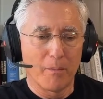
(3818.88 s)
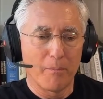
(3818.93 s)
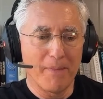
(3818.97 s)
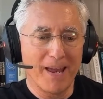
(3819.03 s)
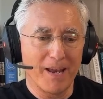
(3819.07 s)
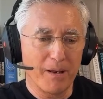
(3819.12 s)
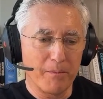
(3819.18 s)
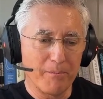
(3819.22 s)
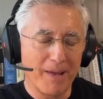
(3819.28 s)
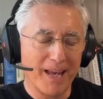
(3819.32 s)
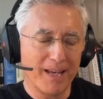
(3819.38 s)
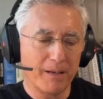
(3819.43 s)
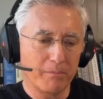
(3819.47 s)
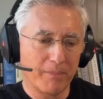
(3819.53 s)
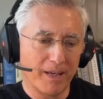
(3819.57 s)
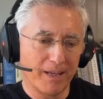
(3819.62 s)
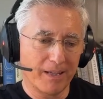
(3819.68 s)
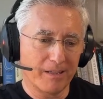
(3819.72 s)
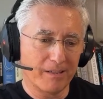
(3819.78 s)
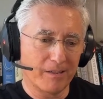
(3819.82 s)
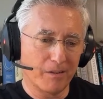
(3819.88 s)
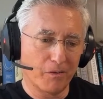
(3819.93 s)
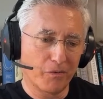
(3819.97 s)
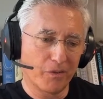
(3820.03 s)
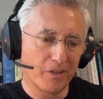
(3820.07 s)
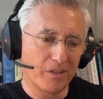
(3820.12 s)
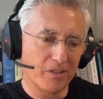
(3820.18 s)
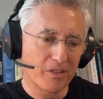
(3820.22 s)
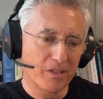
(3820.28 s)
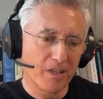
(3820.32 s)
make a
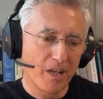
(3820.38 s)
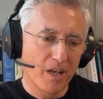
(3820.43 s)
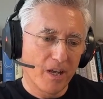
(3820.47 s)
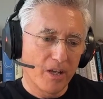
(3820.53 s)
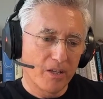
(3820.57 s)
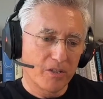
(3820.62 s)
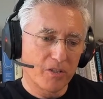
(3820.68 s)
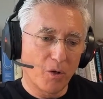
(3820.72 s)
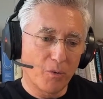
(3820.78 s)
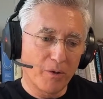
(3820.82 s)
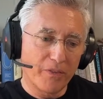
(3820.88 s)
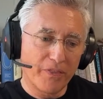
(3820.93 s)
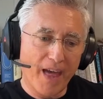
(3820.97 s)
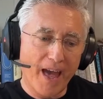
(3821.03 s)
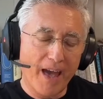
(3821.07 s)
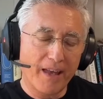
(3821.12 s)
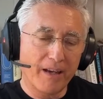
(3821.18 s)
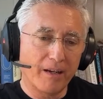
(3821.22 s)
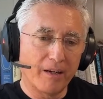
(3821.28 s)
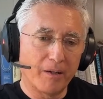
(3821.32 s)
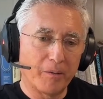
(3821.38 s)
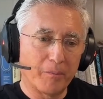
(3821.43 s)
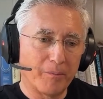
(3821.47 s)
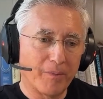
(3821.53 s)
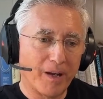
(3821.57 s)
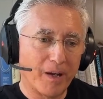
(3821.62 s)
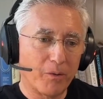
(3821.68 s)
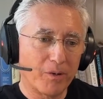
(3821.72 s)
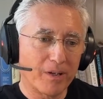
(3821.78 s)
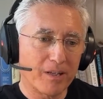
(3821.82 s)
difference. So with that,
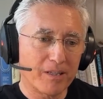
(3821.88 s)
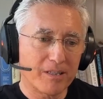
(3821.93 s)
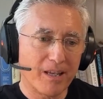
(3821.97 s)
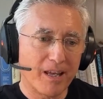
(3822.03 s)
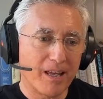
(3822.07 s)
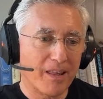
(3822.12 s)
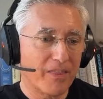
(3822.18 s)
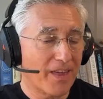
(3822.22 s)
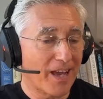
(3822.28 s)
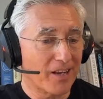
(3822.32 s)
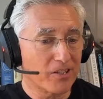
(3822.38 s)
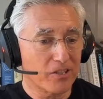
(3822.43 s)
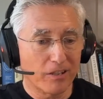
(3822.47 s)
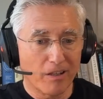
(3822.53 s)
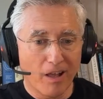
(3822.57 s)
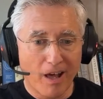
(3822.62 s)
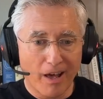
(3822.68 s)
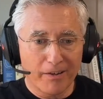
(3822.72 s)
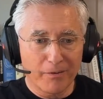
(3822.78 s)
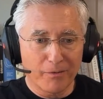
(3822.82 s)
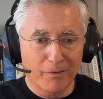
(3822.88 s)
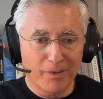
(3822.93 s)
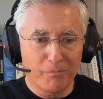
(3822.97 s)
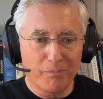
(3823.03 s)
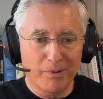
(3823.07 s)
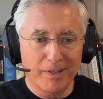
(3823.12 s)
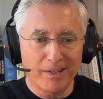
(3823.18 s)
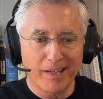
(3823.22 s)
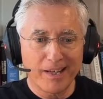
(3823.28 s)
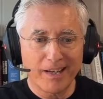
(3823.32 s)
I want to say thanks a lot.
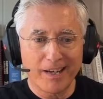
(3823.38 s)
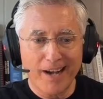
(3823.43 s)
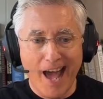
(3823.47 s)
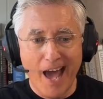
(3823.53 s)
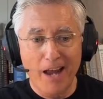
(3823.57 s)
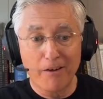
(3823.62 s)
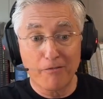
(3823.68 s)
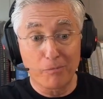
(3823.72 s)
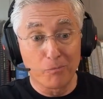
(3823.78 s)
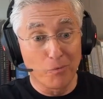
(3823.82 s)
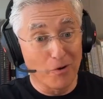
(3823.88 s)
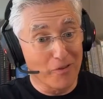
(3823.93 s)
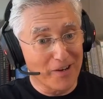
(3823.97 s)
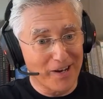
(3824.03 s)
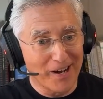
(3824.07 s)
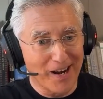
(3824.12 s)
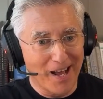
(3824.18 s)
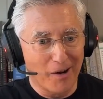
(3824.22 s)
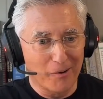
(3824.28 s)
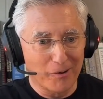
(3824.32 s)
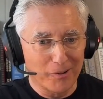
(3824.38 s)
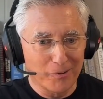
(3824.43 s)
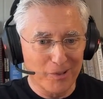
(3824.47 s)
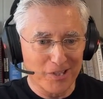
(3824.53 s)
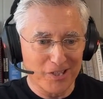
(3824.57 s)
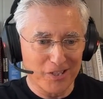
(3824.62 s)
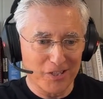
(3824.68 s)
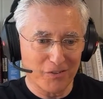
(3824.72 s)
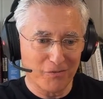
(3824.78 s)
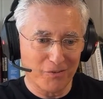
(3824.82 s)
We've been here at it for more than an hour,
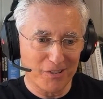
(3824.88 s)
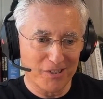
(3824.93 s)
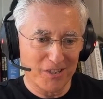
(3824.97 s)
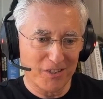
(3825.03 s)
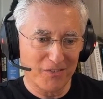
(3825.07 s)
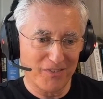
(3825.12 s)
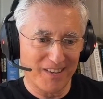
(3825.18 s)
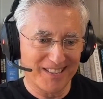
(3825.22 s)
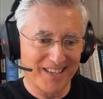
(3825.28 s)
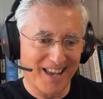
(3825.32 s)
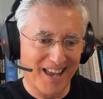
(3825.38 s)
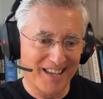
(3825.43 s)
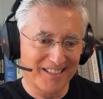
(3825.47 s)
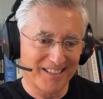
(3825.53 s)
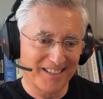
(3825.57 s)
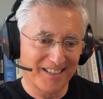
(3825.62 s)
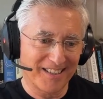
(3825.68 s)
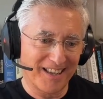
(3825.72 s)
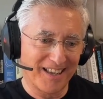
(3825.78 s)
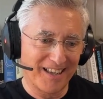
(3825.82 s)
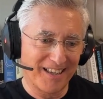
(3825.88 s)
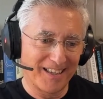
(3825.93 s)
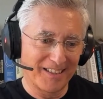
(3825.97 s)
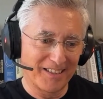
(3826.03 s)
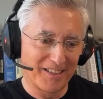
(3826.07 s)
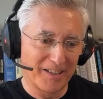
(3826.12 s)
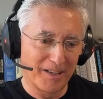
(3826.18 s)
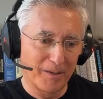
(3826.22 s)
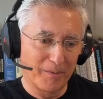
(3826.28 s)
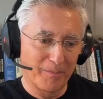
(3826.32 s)
which is fantastic,
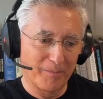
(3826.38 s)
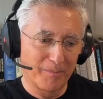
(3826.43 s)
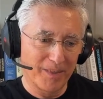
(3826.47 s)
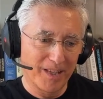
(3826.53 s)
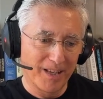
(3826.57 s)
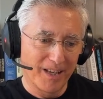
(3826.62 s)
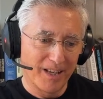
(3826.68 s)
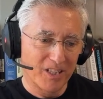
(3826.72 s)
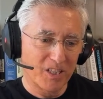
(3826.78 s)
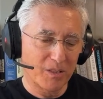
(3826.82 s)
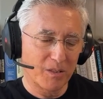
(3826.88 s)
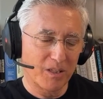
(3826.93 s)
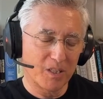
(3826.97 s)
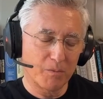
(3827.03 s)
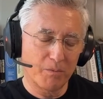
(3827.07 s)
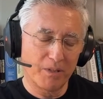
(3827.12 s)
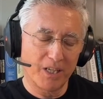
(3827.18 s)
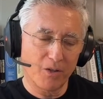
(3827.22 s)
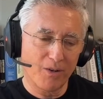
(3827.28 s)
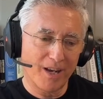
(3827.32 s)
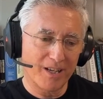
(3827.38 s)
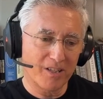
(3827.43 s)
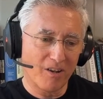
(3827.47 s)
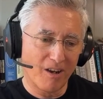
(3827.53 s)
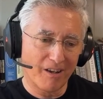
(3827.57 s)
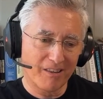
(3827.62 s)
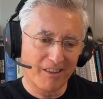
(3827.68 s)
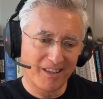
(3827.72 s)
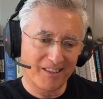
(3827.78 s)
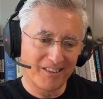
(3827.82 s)
and it's been a great
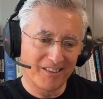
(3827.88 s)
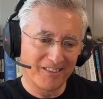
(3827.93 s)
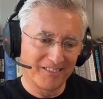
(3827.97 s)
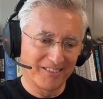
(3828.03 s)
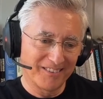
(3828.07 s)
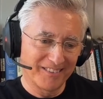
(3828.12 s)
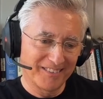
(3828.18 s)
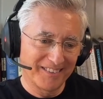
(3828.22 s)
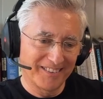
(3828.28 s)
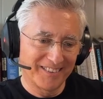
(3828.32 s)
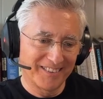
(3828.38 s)
talk. Thank you.